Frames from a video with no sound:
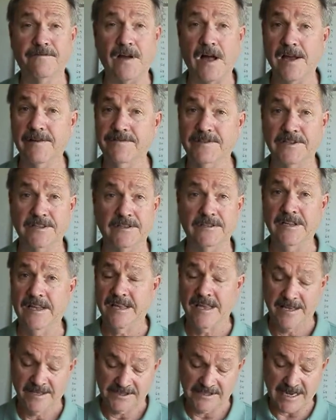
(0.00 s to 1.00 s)
5 to
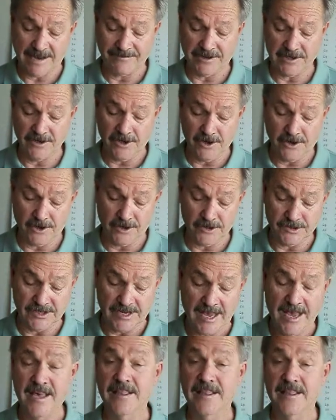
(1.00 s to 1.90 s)
7 years,